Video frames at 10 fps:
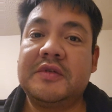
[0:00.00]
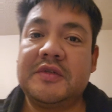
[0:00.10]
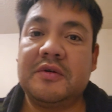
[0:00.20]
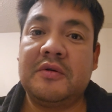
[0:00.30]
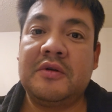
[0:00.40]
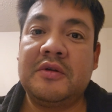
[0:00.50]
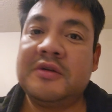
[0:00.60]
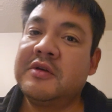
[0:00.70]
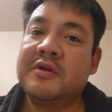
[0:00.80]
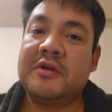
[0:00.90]
So
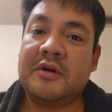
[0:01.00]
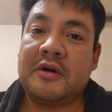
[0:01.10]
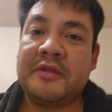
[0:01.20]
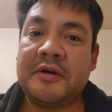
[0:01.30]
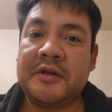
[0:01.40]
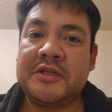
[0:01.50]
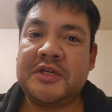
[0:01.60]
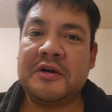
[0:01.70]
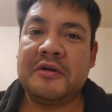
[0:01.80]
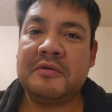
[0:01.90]
I thought I'd
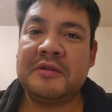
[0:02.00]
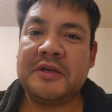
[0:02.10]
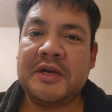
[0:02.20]
share it with